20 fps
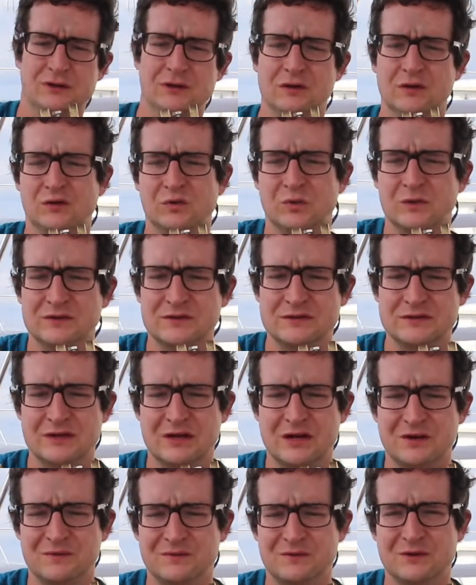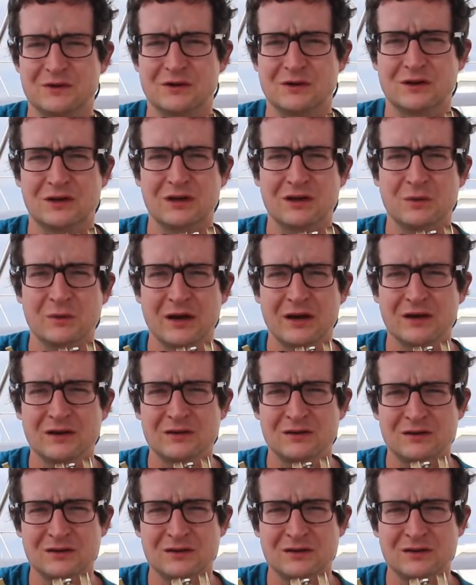this one's set up for a keyway.